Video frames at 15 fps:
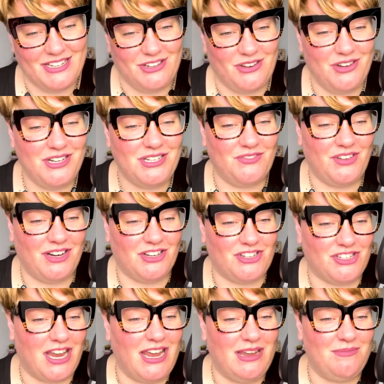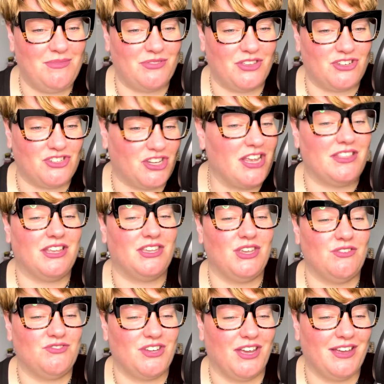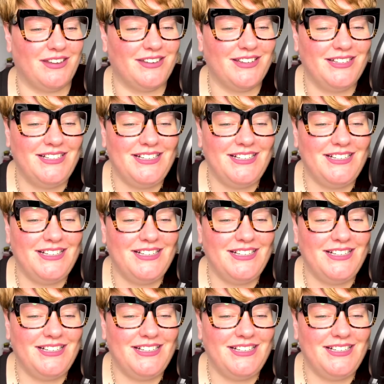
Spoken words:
You need to feel ashamed of the shit that you've done.